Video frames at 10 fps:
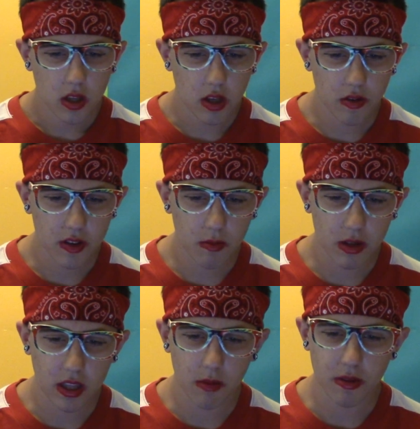usually
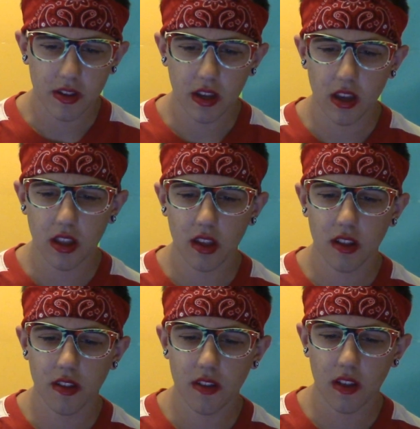when he was
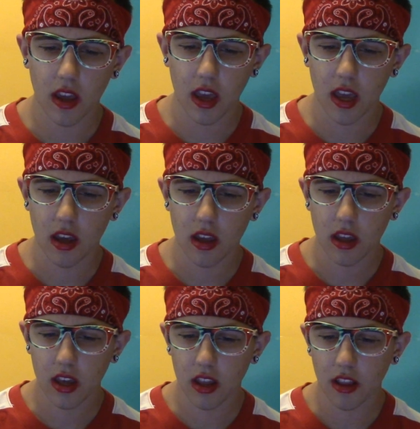us. and
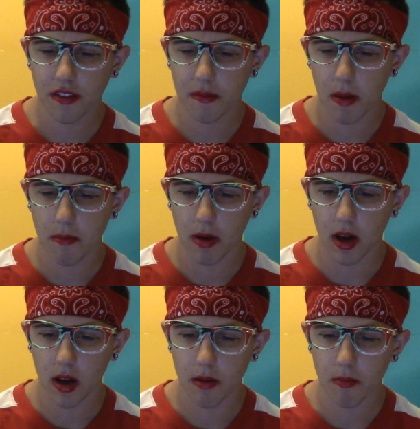us, and my
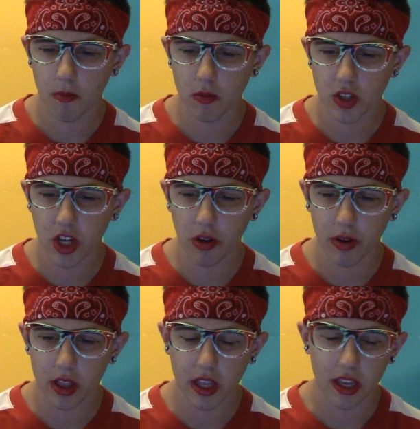mom was
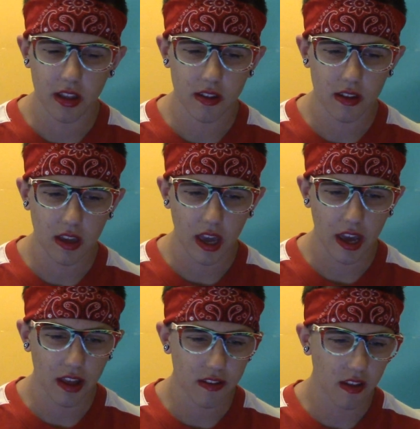generally lazy
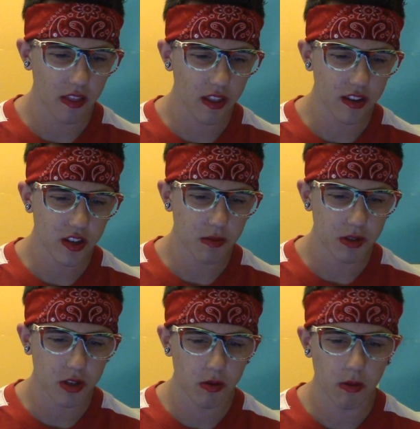ass unless she
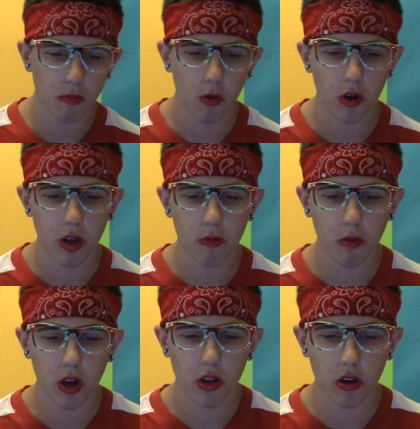was doing morning
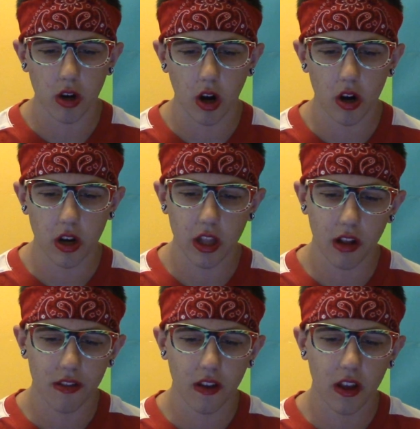run or gardening
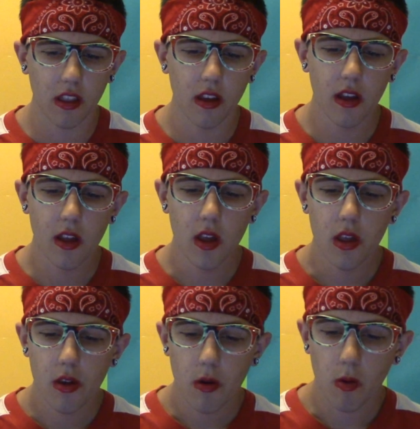outside.
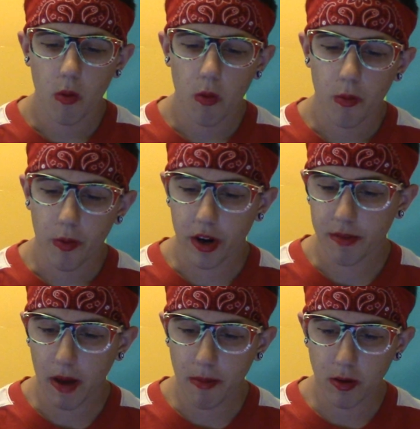
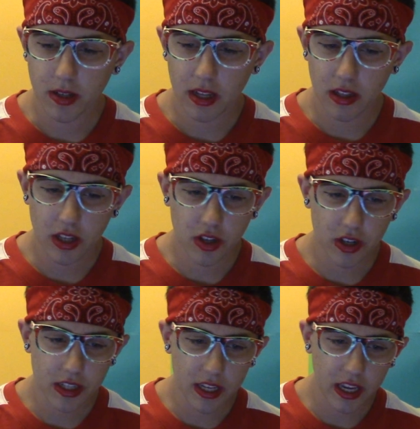Where's my personality
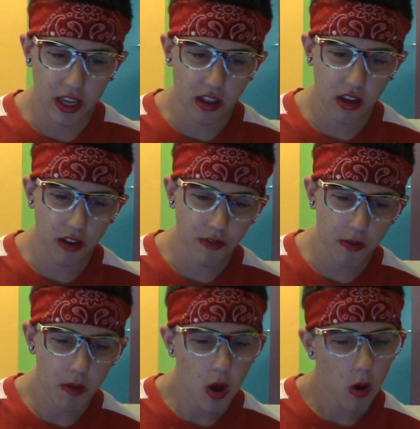traits I had come
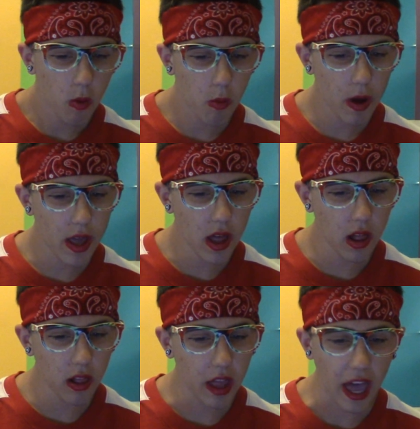from?
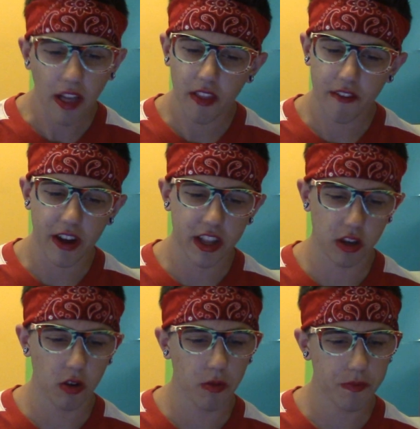Well, hell if I
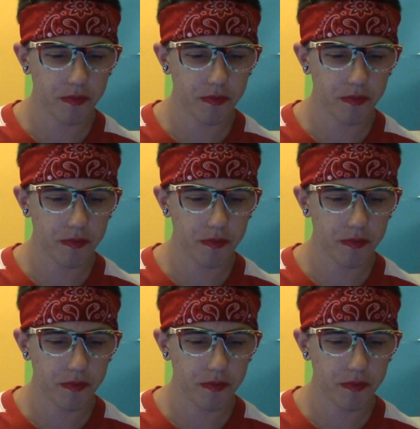knew.